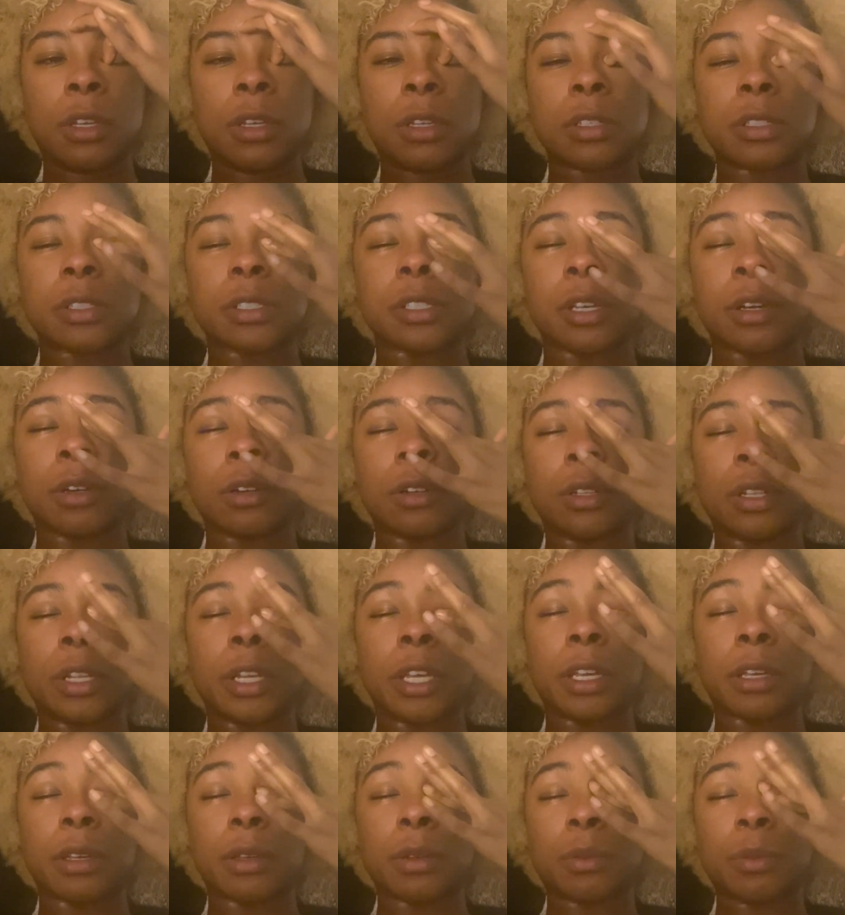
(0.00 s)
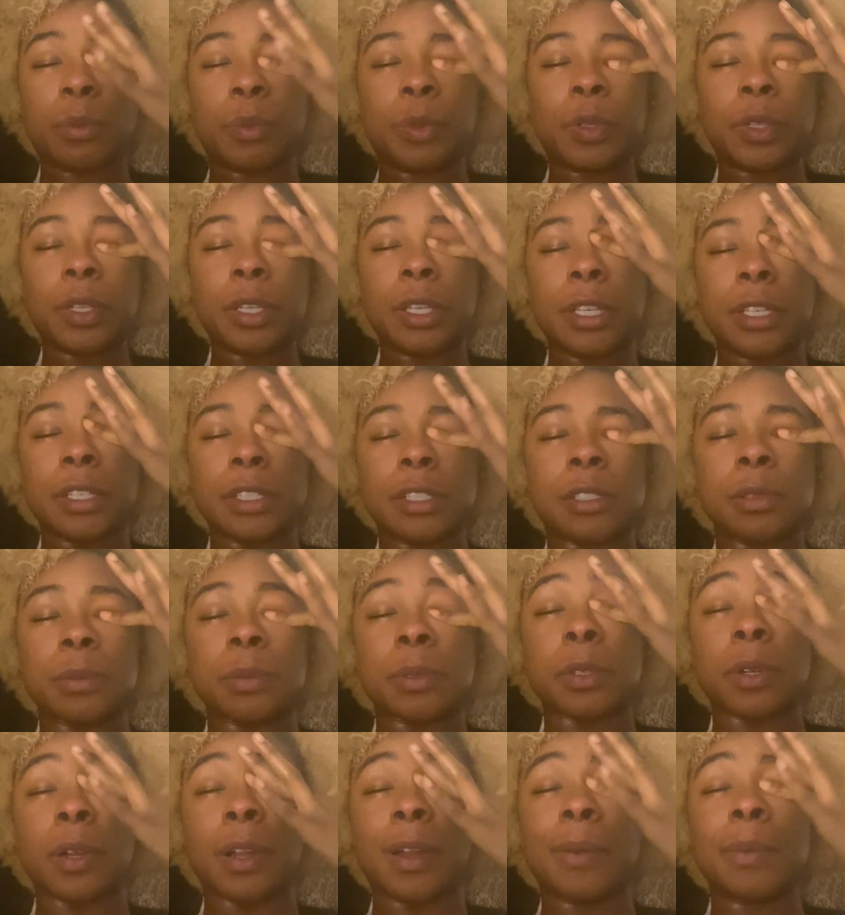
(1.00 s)
So, like, please
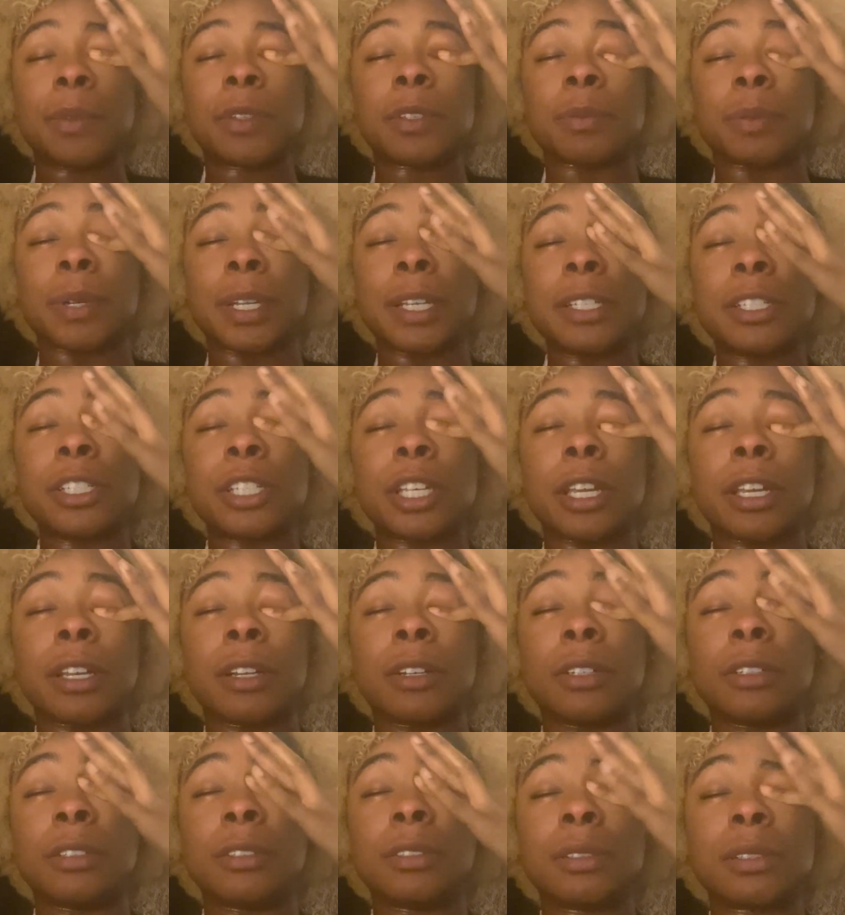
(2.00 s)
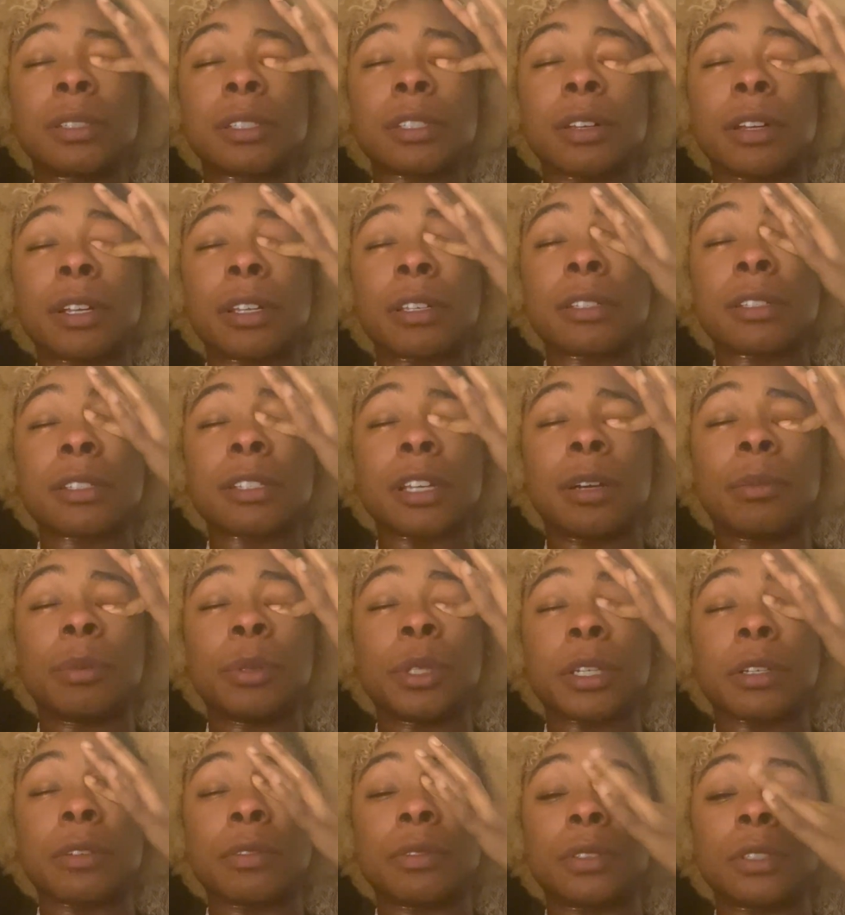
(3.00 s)
subscribe to my channel so I can stop
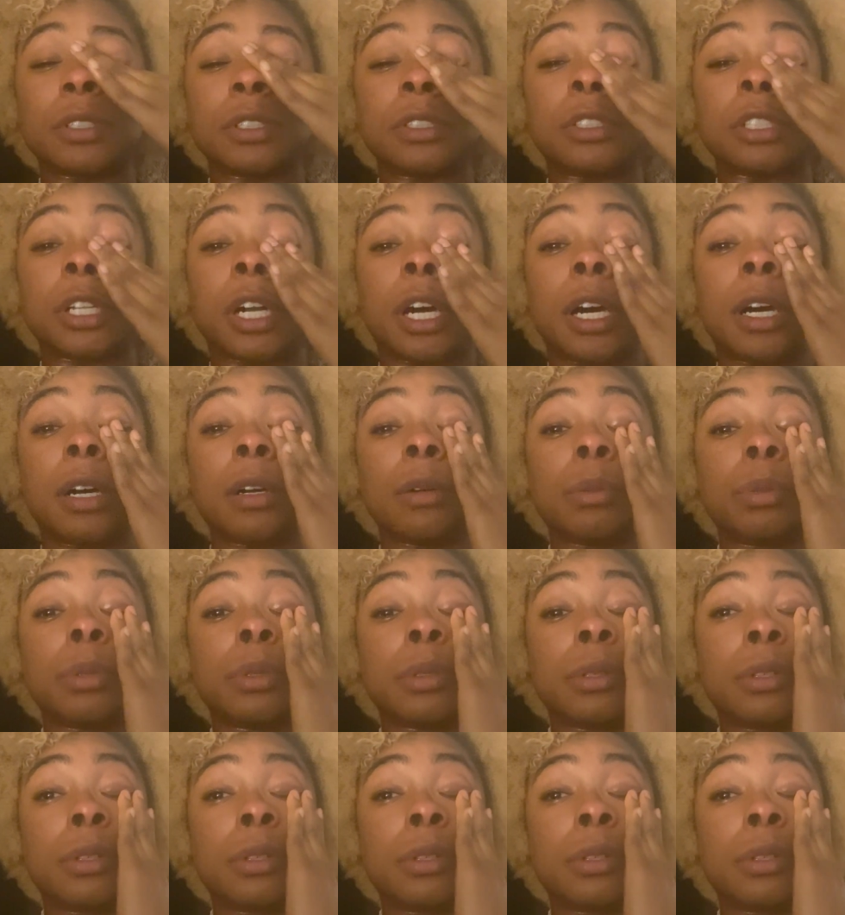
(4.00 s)
looking for a job.